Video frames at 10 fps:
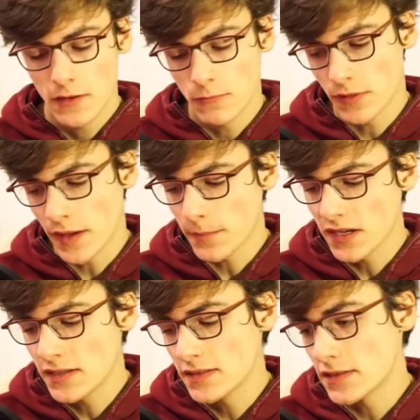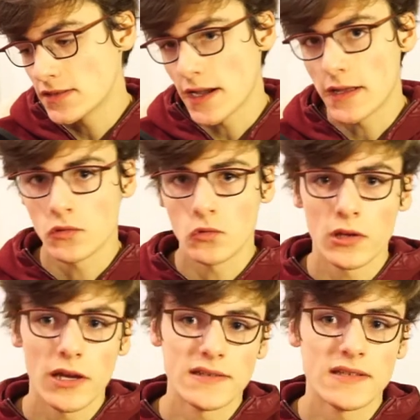And what that means is you handle
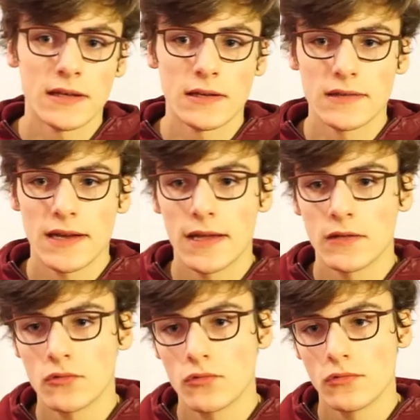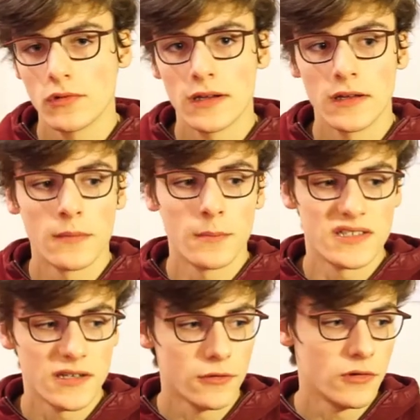lighting and you handle
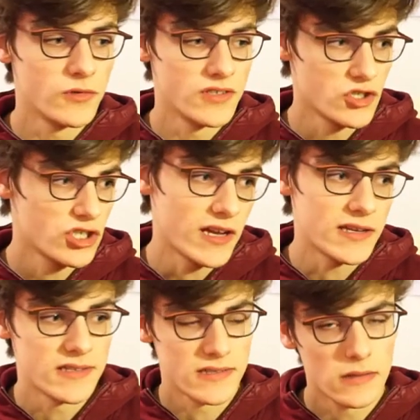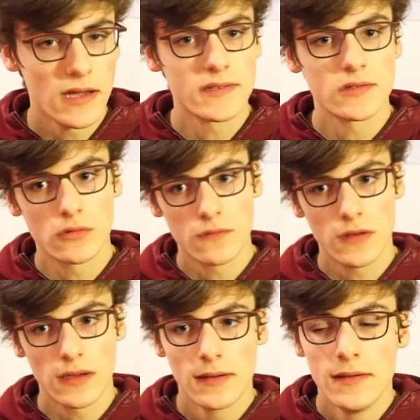materials and shaders and that sort of
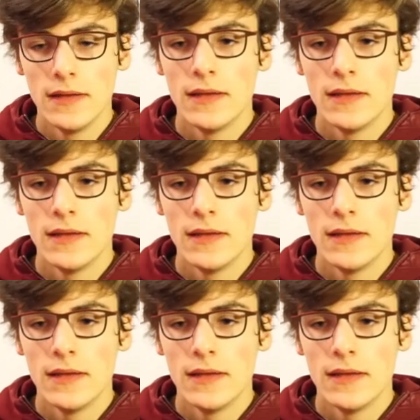thing.